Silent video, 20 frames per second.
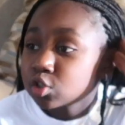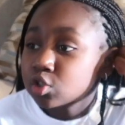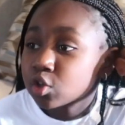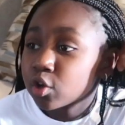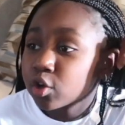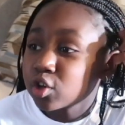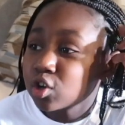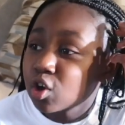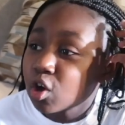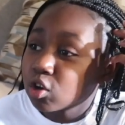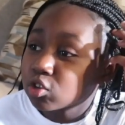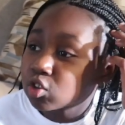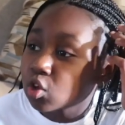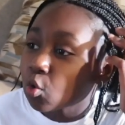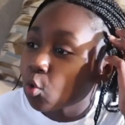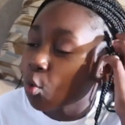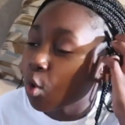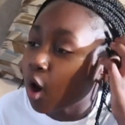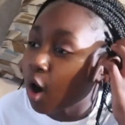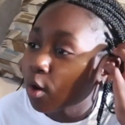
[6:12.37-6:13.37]
So you know
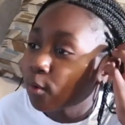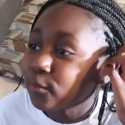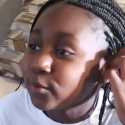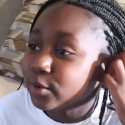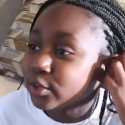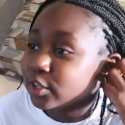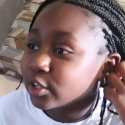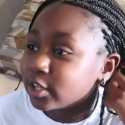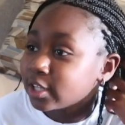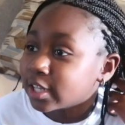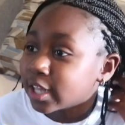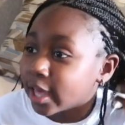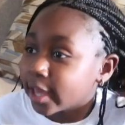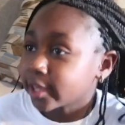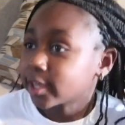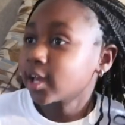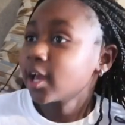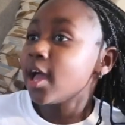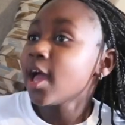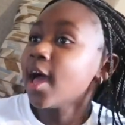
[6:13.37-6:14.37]
the wall when you
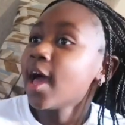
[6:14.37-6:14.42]
like